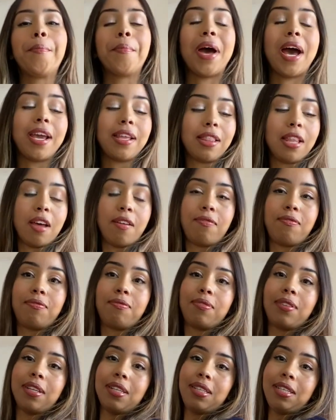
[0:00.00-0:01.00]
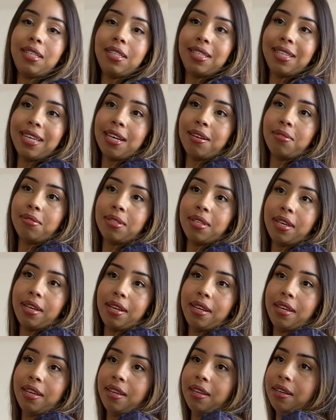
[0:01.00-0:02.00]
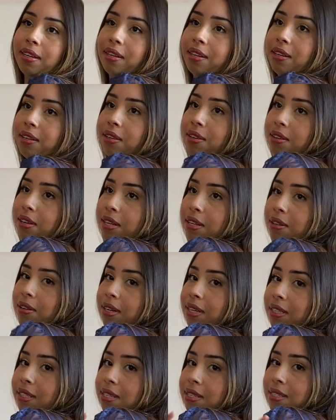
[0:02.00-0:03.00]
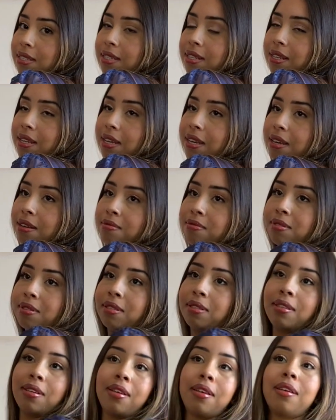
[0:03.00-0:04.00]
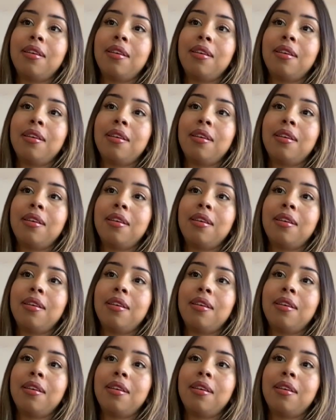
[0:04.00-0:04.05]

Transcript: I love the details in it. You can look at the sleeves.